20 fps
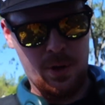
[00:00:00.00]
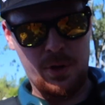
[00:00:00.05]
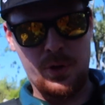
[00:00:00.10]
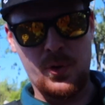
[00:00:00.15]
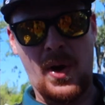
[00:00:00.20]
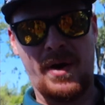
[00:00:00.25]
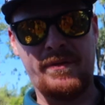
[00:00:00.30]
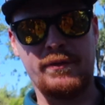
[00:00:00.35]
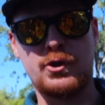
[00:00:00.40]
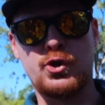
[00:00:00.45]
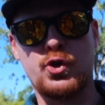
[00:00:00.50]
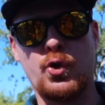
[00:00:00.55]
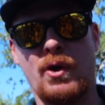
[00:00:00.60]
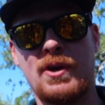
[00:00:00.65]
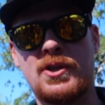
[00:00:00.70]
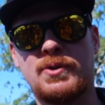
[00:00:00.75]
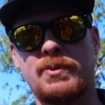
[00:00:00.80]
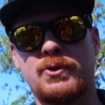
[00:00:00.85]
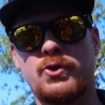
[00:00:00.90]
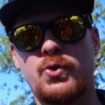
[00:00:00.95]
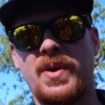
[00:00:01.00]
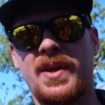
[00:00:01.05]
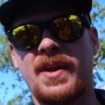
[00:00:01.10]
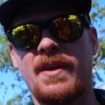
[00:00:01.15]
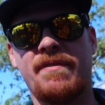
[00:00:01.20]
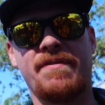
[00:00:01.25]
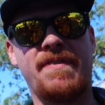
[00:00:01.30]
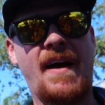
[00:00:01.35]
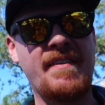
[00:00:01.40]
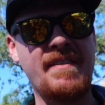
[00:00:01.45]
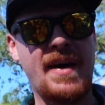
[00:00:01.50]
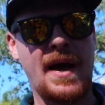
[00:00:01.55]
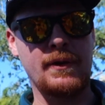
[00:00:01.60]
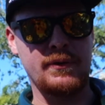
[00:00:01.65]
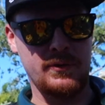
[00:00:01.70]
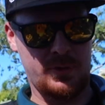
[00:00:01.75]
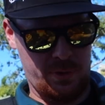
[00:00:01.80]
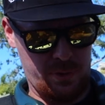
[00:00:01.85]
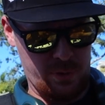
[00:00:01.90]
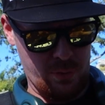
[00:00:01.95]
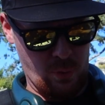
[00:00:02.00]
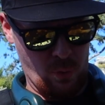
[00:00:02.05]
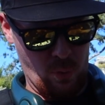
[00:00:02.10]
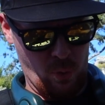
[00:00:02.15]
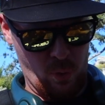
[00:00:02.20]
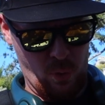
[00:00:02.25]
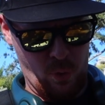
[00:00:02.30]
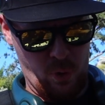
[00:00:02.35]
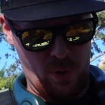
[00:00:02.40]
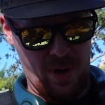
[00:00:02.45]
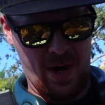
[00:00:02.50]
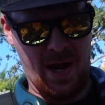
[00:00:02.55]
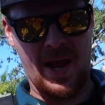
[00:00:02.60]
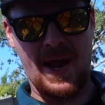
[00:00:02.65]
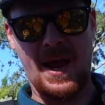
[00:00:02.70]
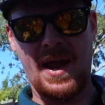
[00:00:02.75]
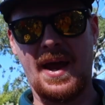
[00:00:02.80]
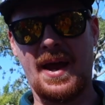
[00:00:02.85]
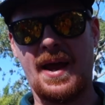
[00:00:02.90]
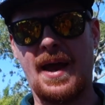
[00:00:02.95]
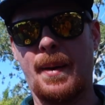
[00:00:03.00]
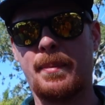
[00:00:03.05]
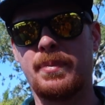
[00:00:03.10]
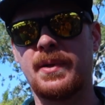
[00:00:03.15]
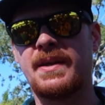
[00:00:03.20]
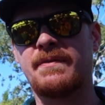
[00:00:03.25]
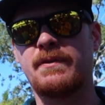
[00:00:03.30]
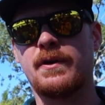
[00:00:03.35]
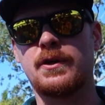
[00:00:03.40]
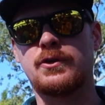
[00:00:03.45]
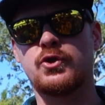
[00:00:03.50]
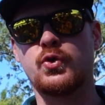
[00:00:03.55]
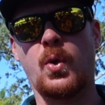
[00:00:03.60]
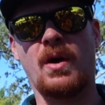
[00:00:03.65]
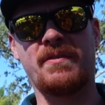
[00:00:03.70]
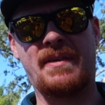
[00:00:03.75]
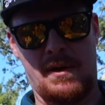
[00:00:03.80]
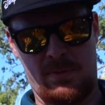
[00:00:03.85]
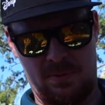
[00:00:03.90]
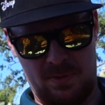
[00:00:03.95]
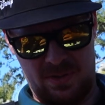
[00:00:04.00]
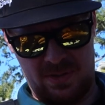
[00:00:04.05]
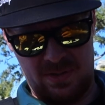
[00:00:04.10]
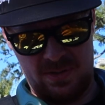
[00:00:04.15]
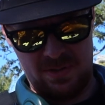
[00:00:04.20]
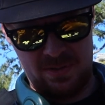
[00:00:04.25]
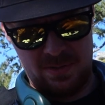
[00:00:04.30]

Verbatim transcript: you have a choice between a five ounce or a, I believe, a 12 ounce.